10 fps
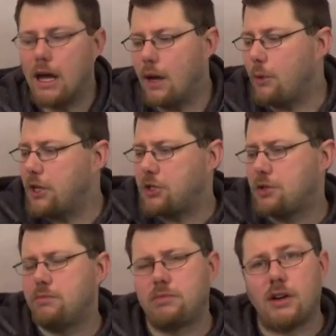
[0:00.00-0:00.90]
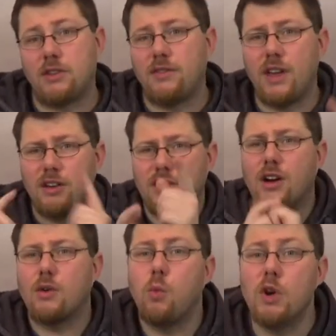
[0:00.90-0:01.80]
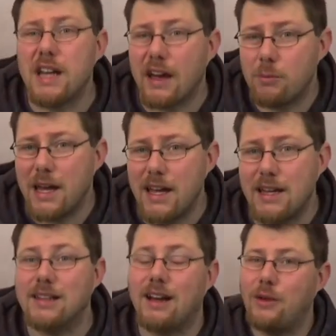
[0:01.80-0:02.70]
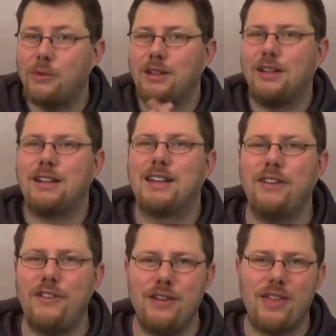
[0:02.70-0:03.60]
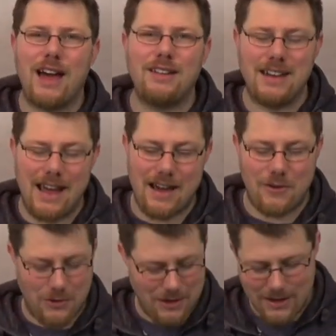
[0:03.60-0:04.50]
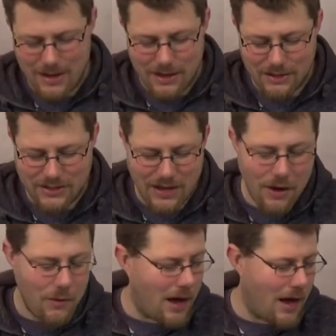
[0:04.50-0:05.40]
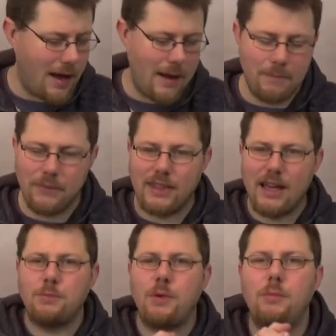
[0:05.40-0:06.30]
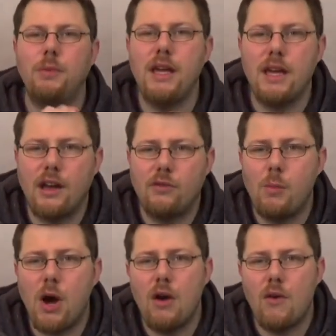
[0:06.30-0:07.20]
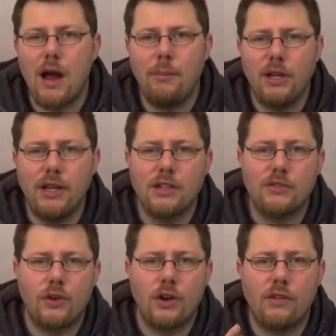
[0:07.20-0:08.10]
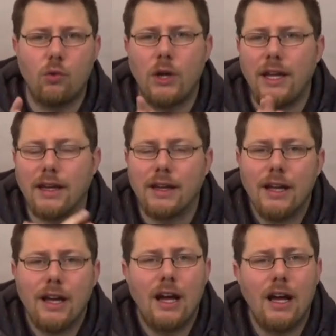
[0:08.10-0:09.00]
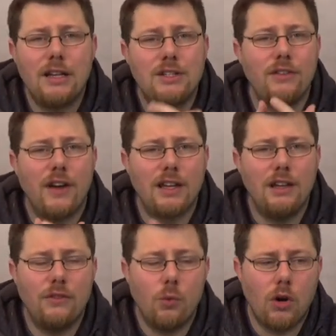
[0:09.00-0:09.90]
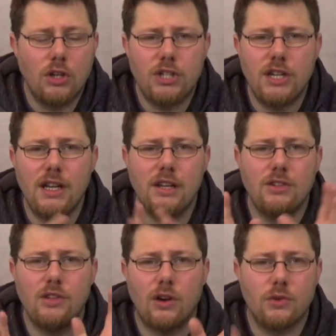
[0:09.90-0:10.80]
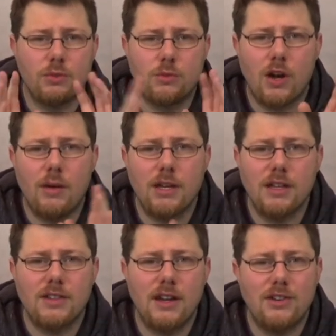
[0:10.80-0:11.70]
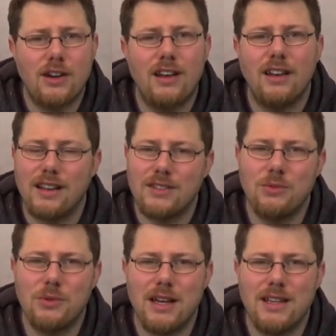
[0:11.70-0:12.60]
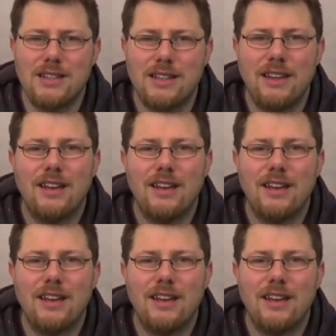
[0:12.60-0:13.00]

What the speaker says: which Tyrants of the Underdark would have made. I will give you that now. So that's probably enough of my ramblings for another week. Do thank you for watching, do the whole subscribing, etc. And as always,